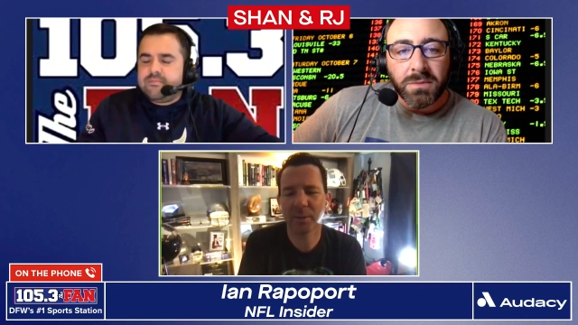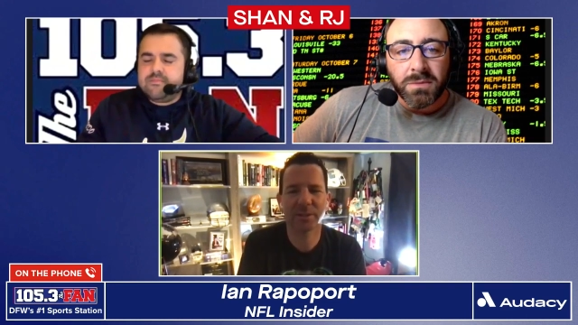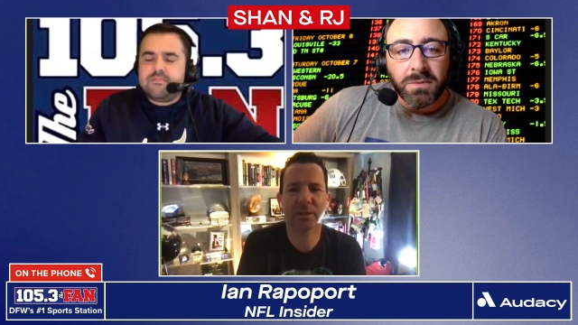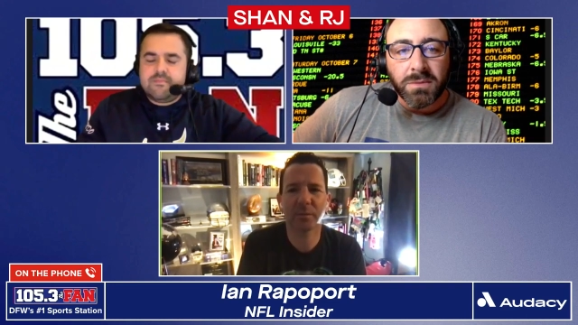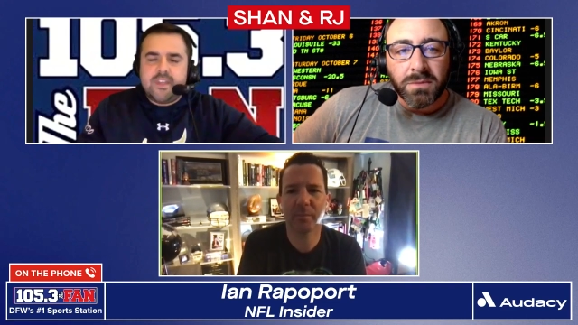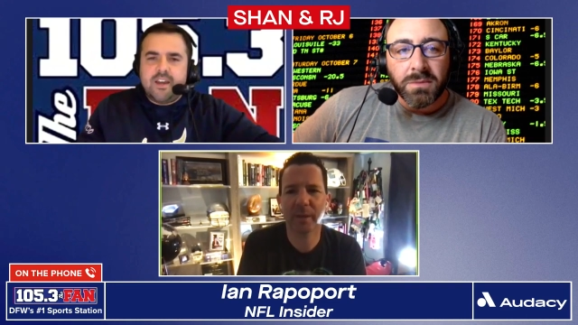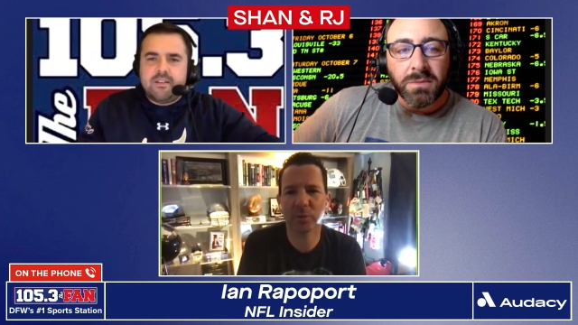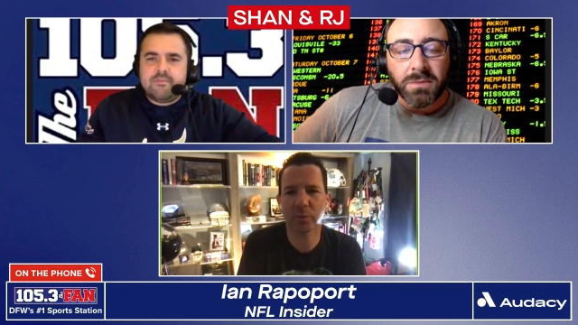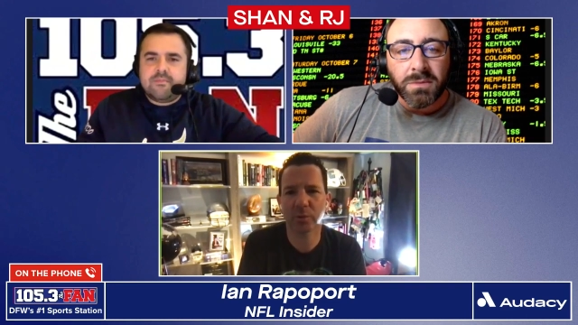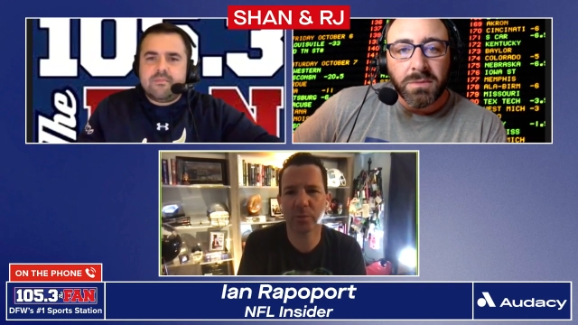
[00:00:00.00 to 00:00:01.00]
Speaker 1: Plus, it could
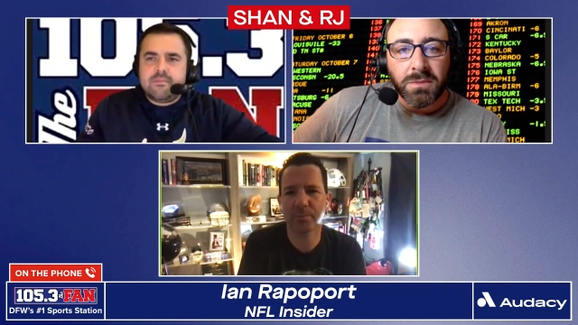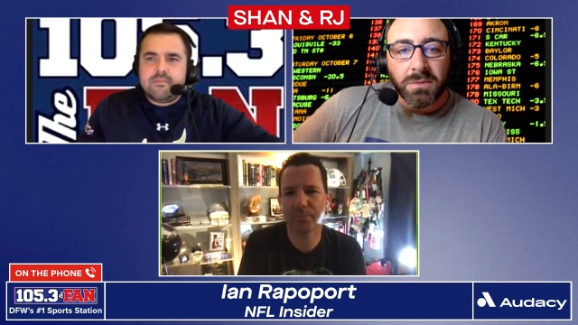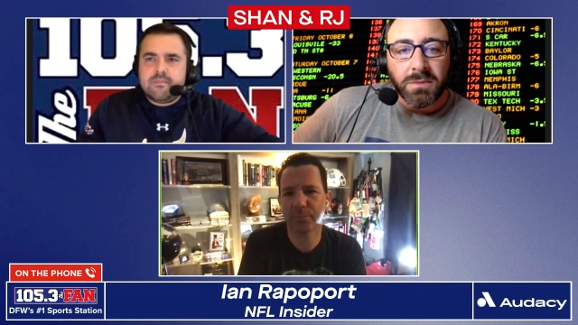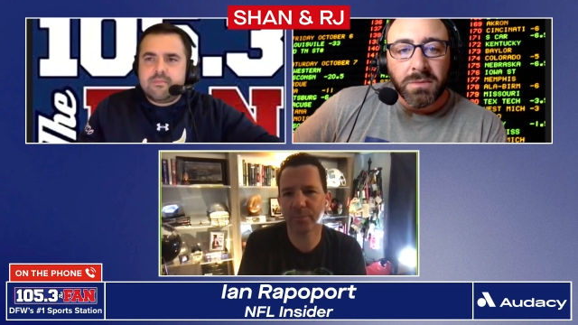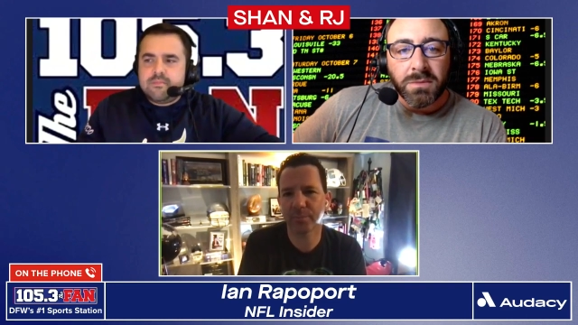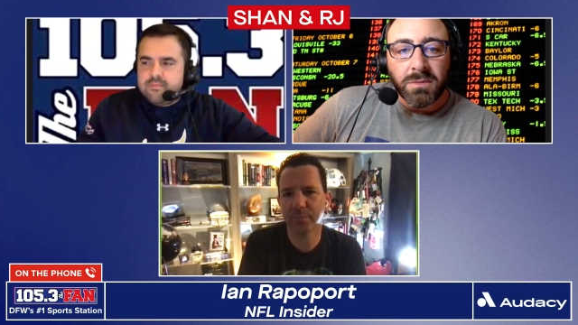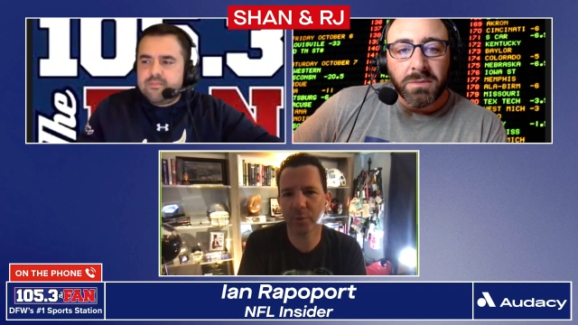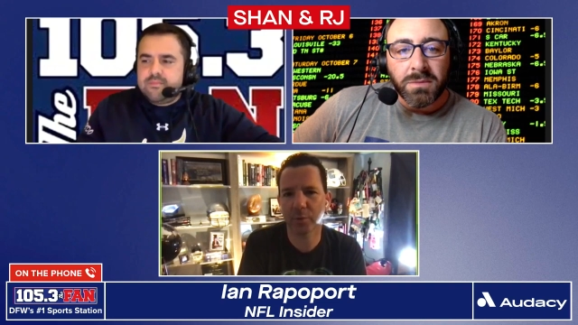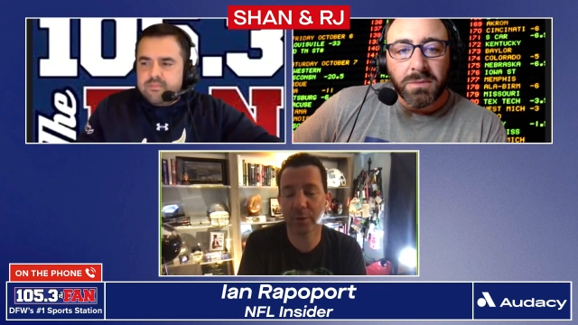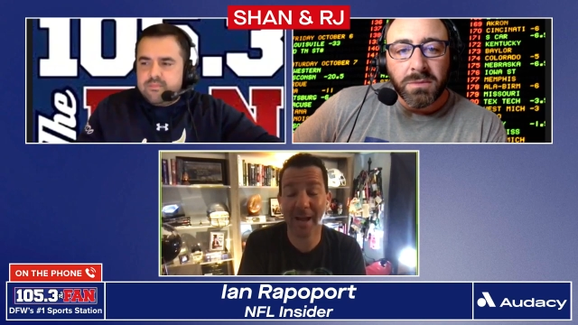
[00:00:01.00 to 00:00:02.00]
mess with their
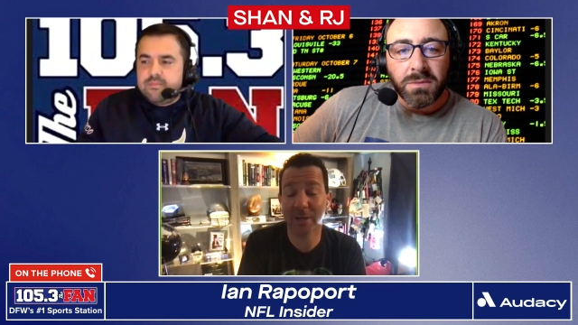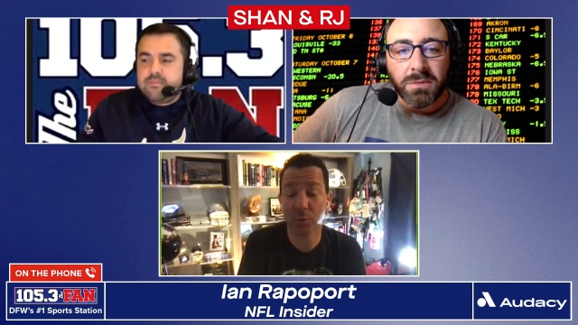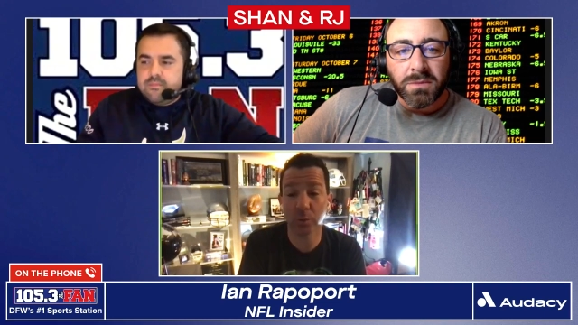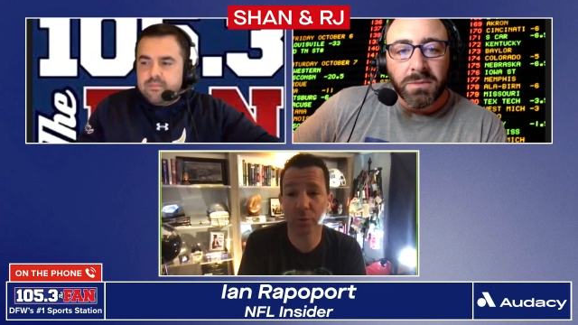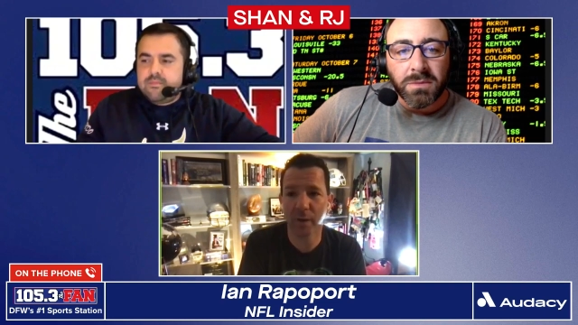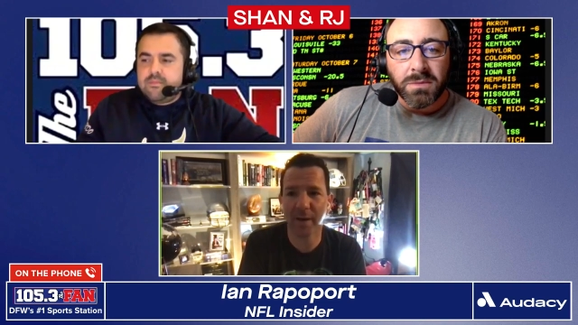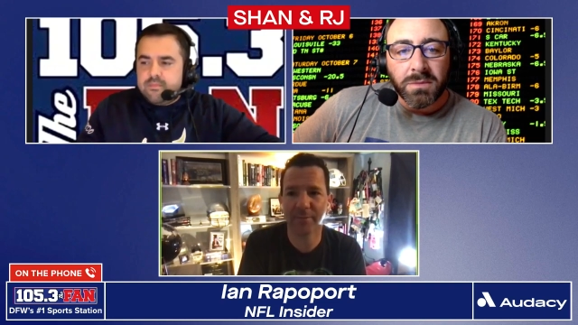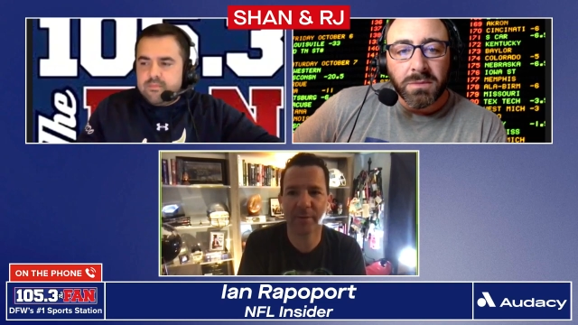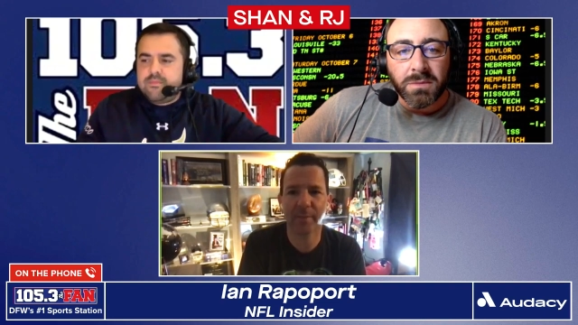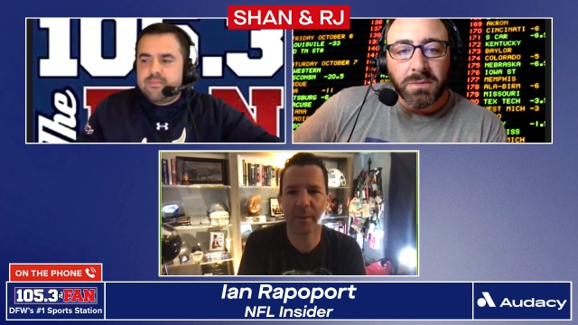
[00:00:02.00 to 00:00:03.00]
actual
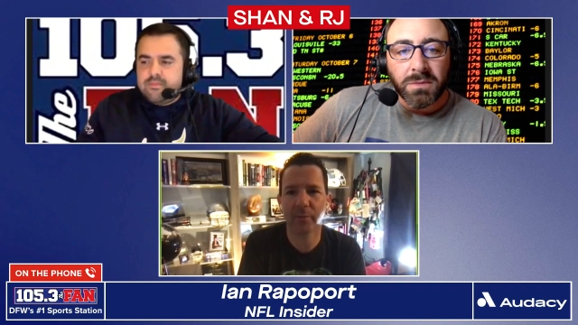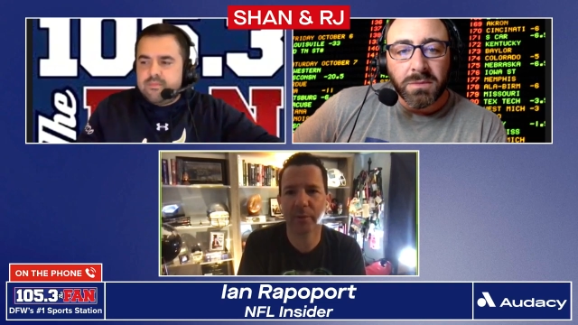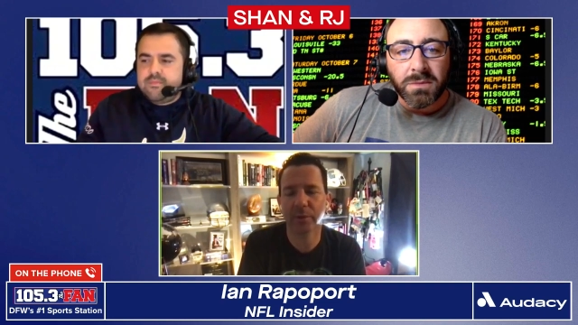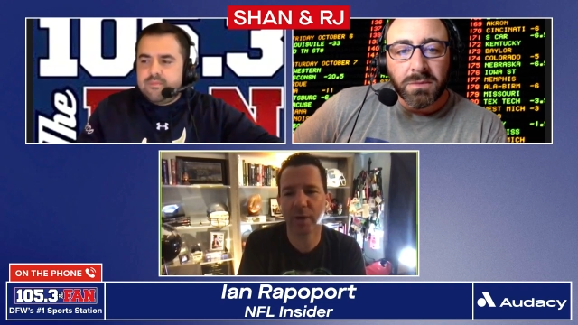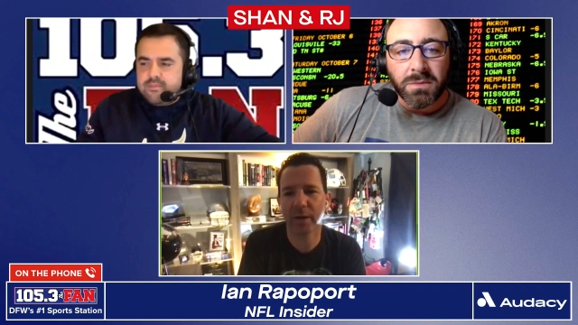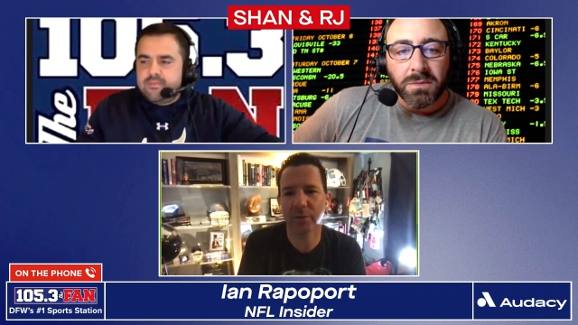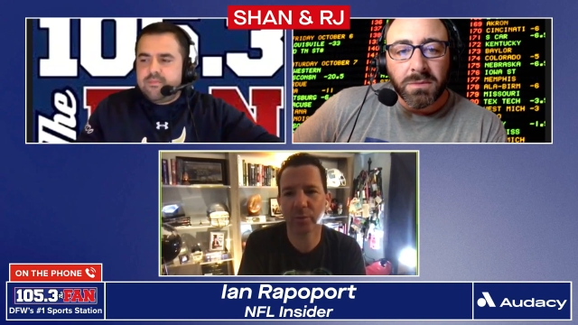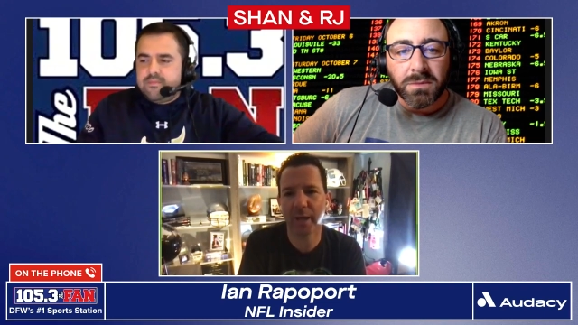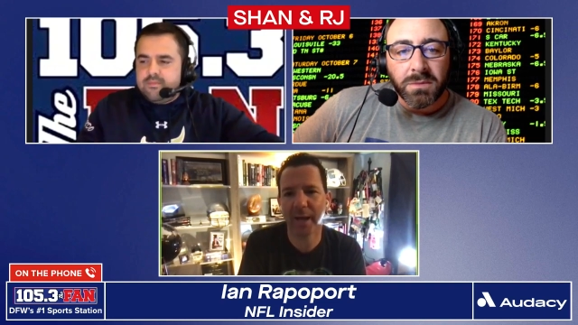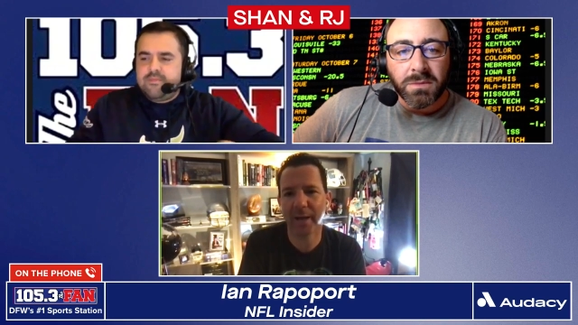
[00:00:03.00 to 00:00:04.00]
draft, and I'm not really trying to
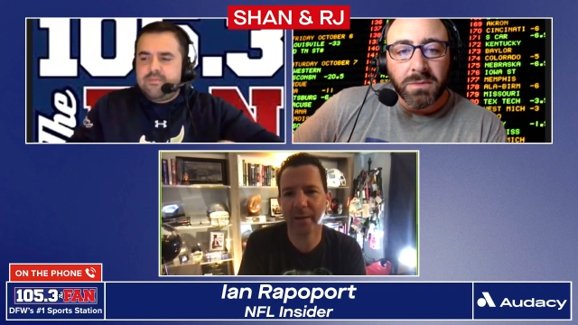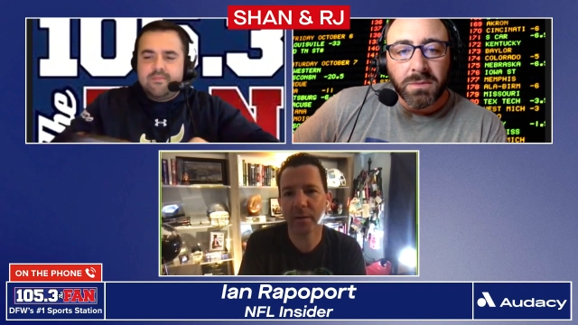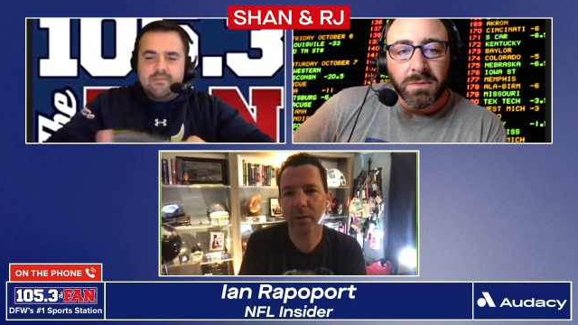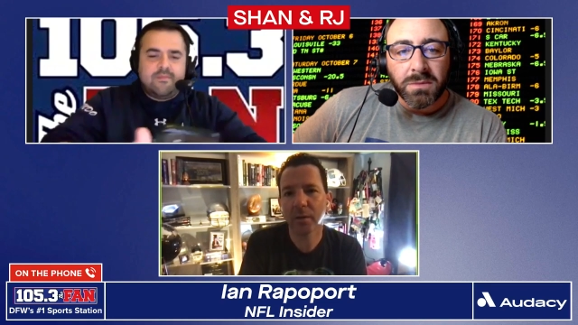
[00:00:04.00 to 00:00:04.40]
do that.